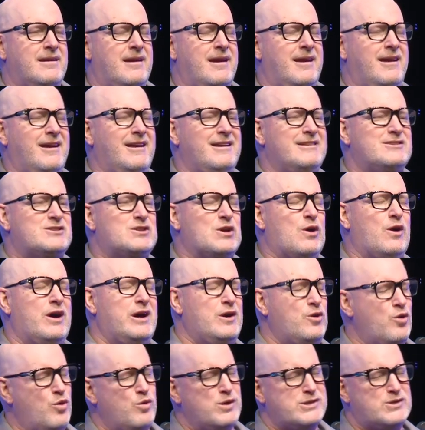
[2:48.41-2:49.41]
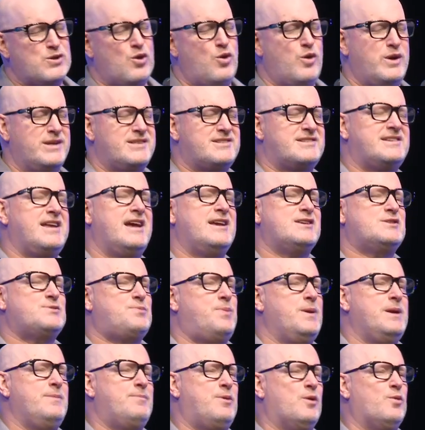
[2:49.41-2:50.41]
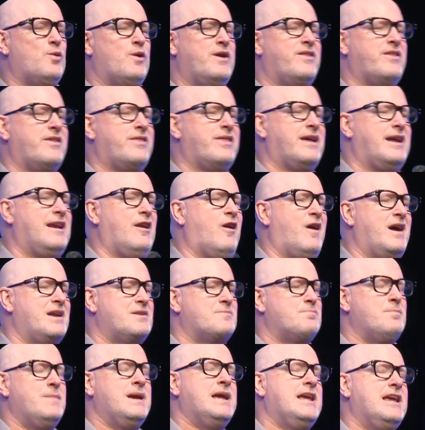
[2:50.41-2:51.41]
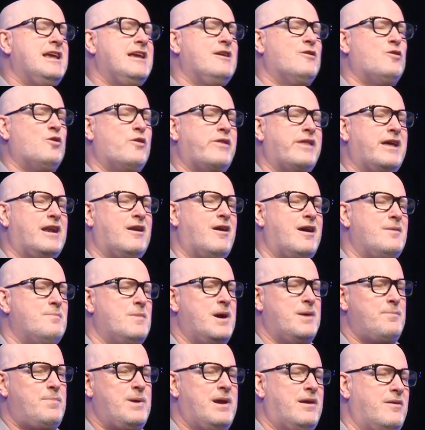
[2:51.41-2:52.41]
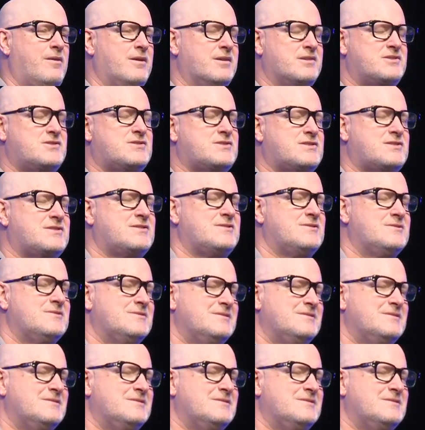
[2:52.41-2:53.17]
And so I always always test people whether they like me or they like my parents.